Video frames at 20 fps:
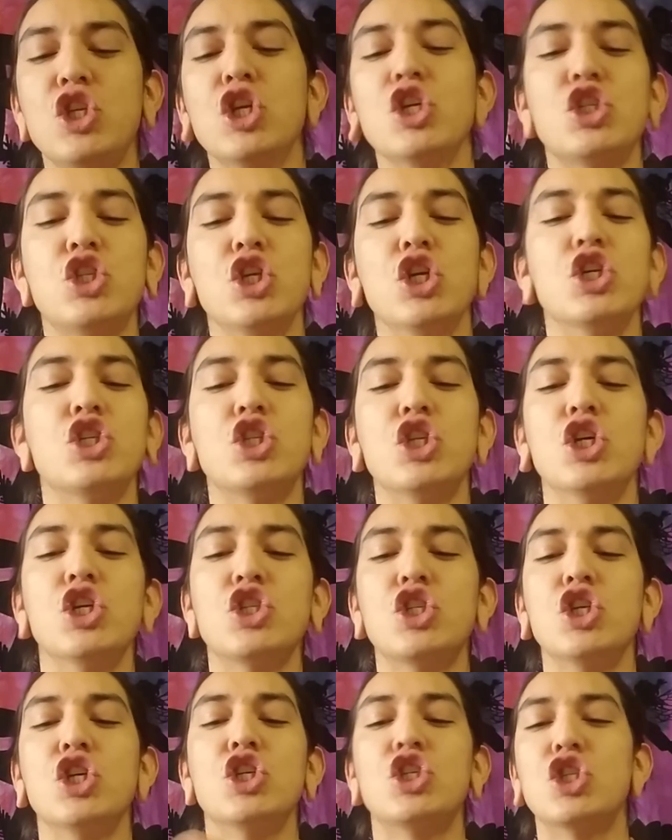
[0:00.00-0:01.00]
this, this,
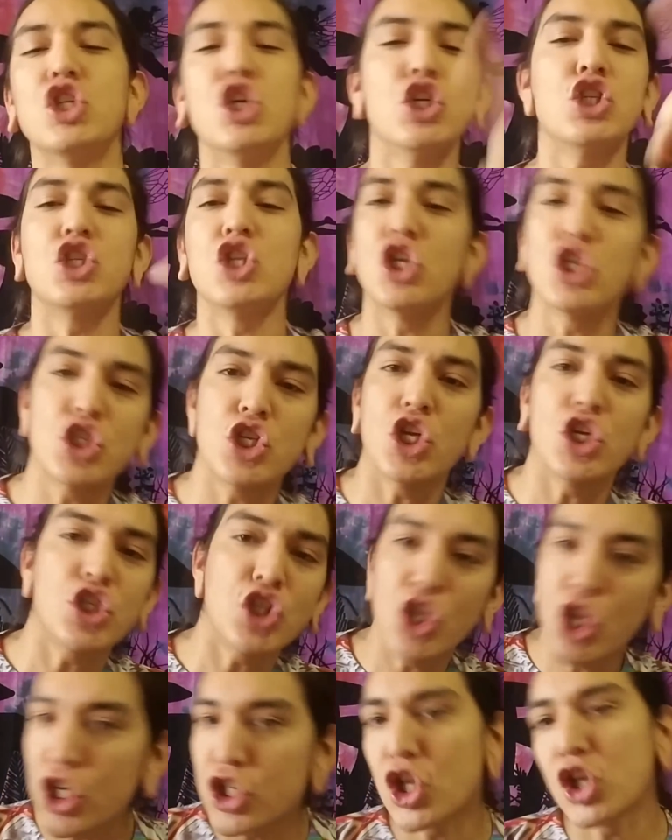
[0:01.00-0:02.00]
this, this, this, this, this,
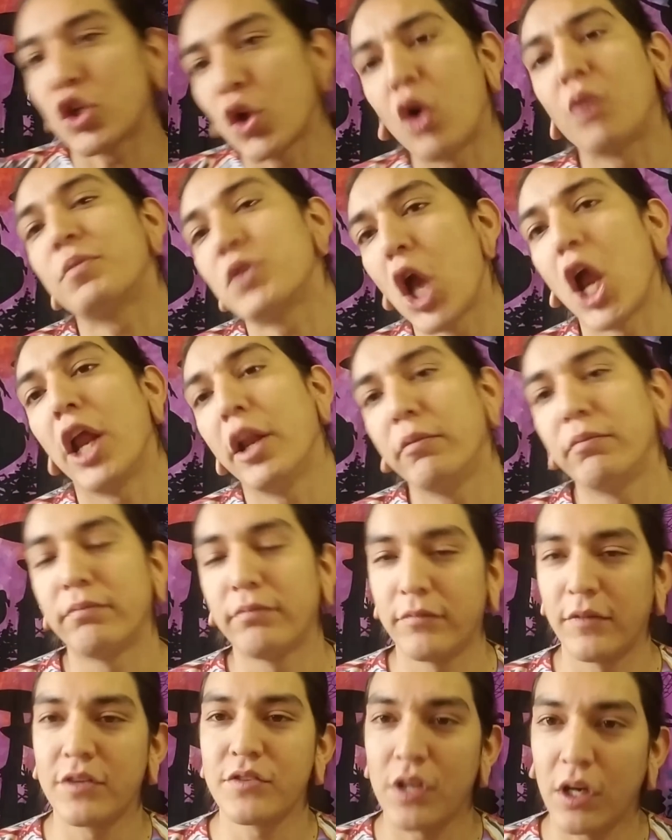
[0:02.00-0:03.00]
and this. That's all I'm saying."
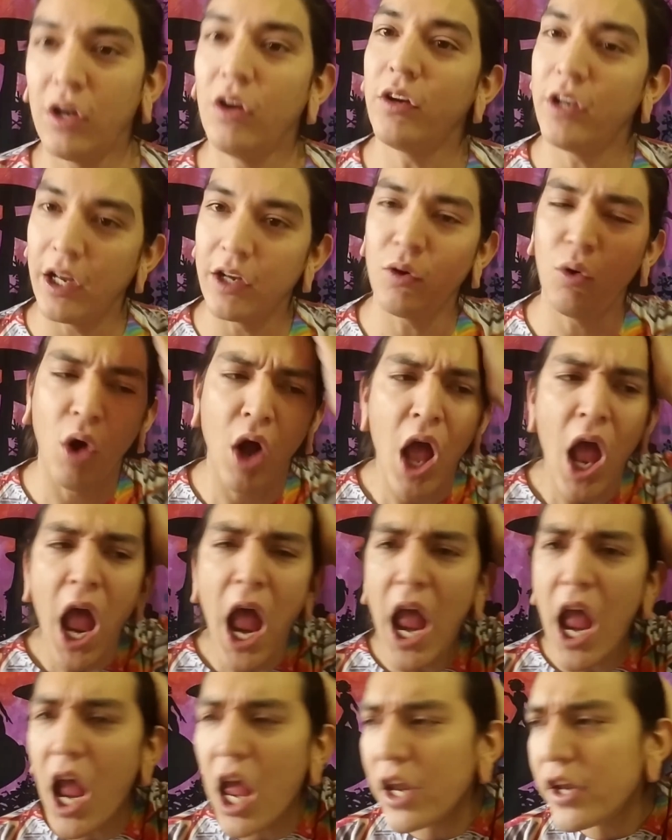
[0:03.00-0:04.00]
I was like, "Okay, cool.
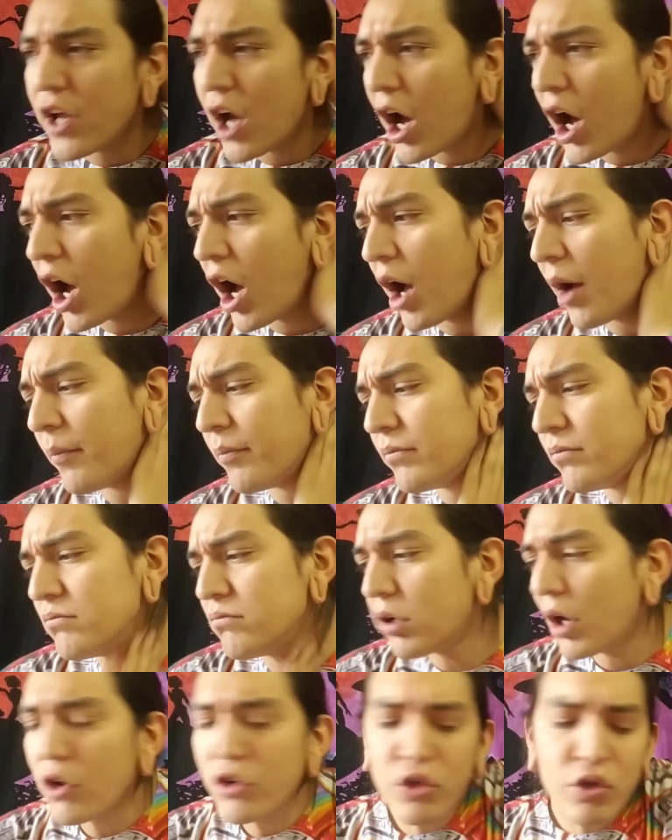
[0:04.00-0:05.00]
And
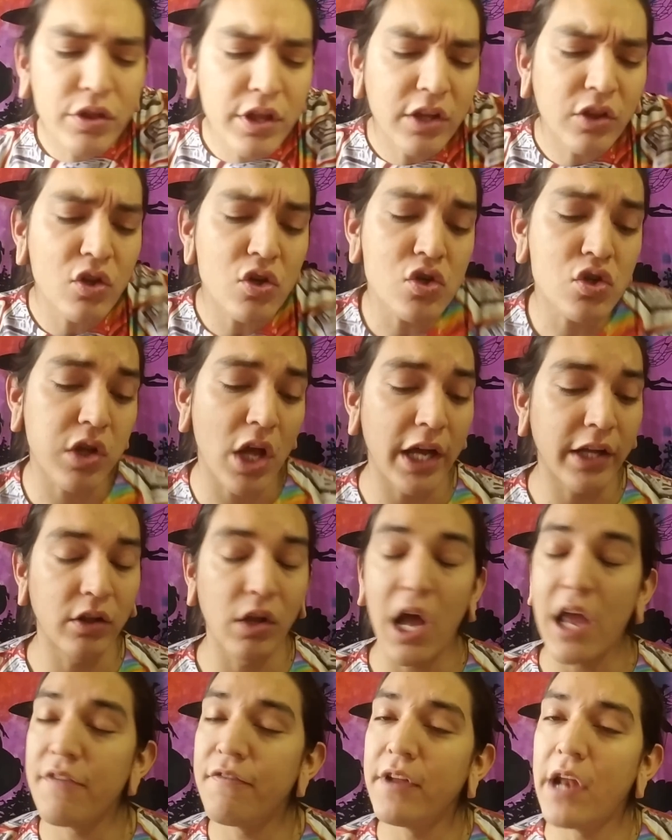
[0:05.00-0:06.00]
bro, do you think there's like
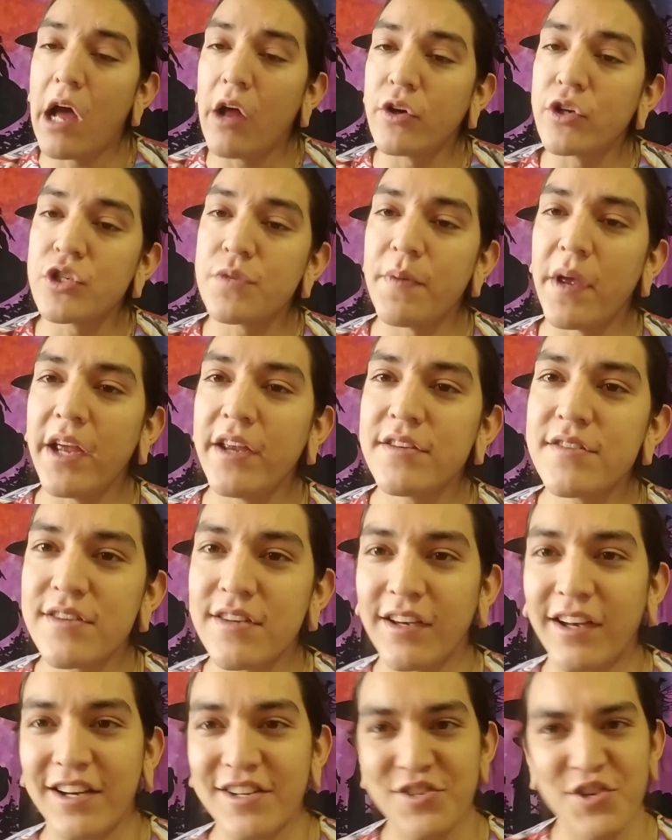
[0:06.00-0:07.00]
life in outer space?"
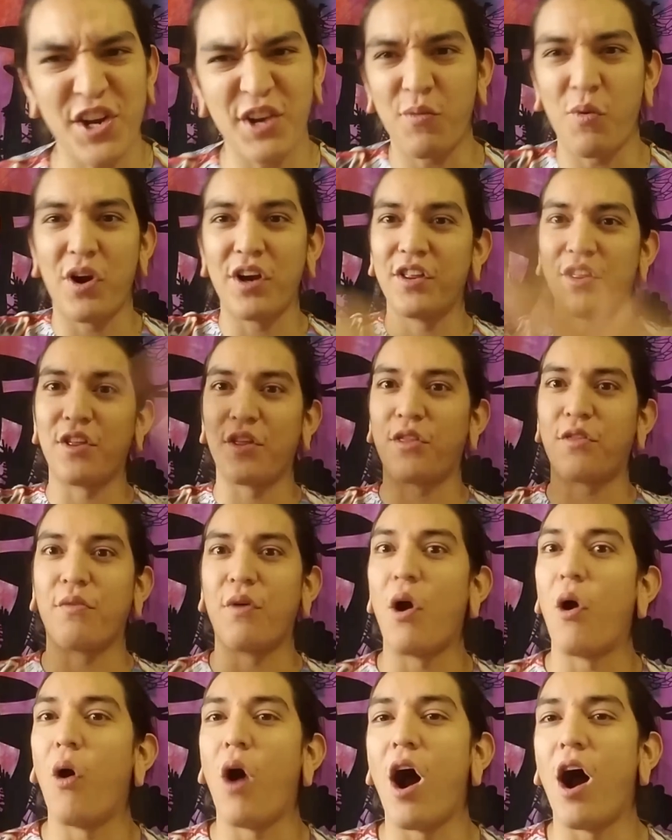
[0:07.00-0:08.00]
And I just like wanted to
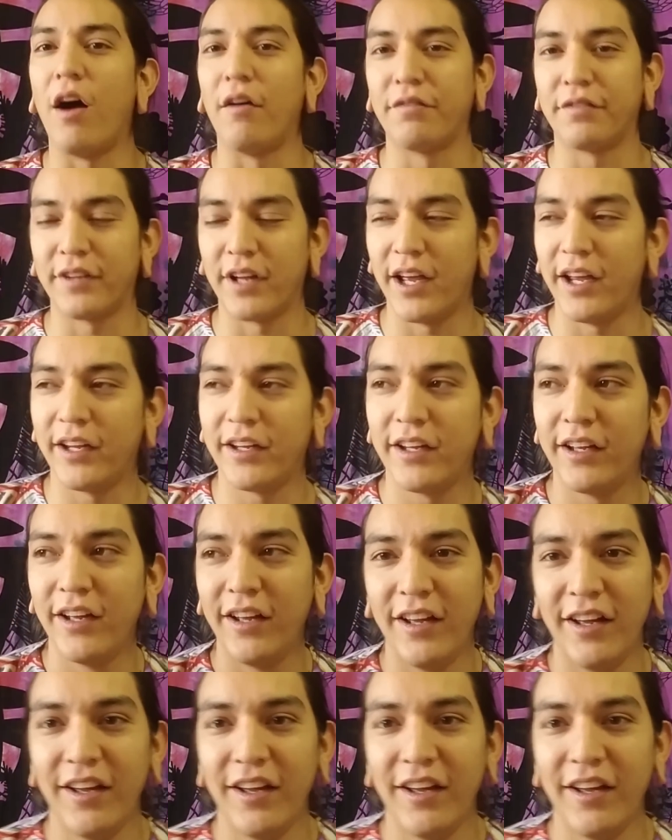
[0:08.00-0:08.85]
throw off like,